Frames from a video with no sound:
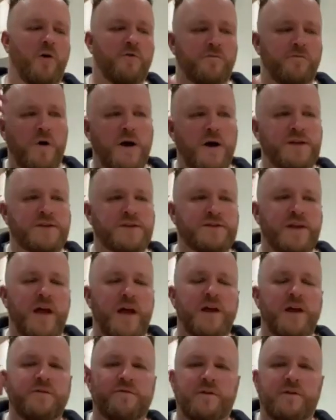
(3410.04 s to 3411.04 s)

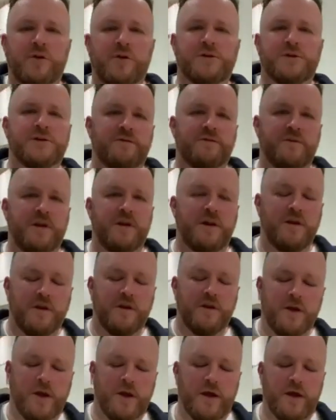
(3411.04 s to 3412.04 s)
mindset and philosophy,
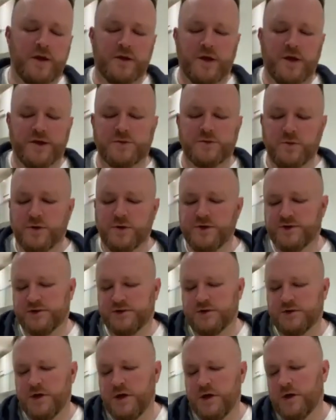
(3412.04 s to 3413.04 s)
Gus,
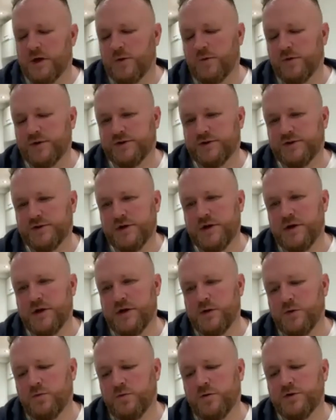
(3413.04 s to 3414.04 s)
what's
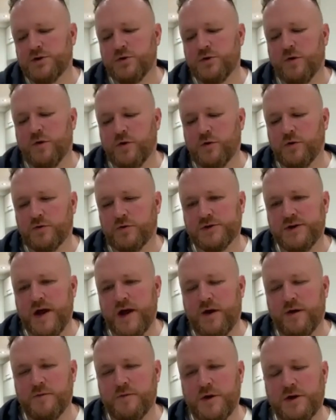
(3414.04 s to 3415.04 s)
your thoughts
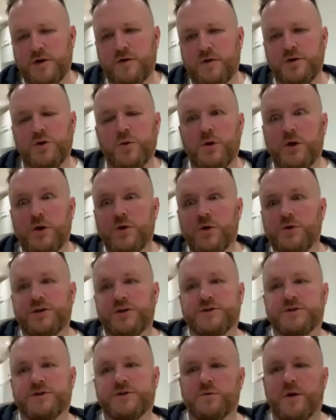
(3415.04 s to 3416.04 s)
now? I mean, you
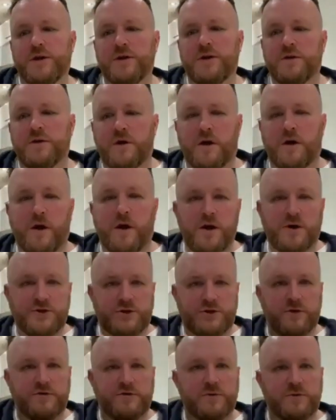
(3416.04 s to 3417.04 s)
alluded to, when I asked
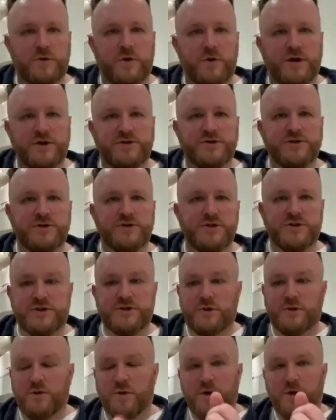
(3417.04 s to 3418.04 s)
you some questions, you
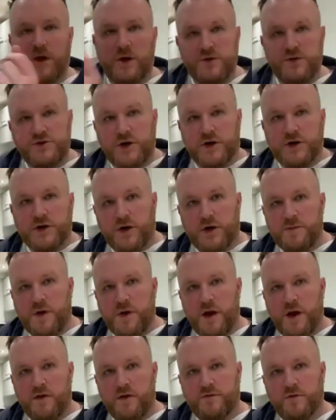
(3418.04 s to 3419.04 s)
said, well, when I was younger, I
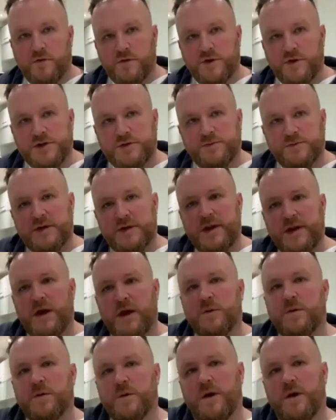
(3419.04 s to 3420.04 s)
might have thought this, but
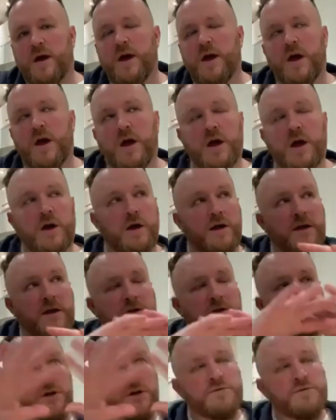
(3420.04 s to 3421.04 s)
now
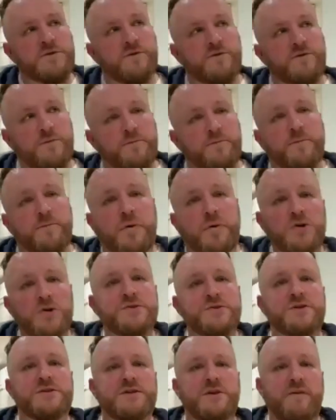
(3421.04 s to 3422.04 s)
in terms of a
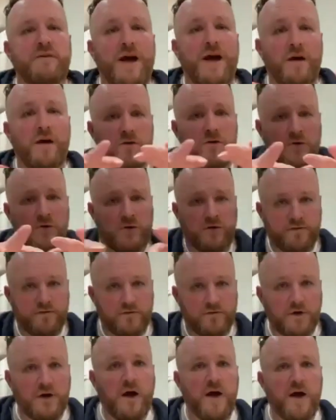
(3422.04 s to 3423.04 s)
positive outlook of
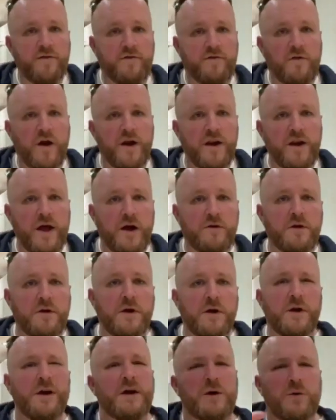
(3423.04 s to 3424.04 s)
life right now,
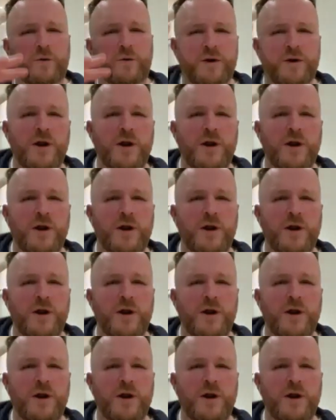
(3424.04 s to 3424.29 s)
we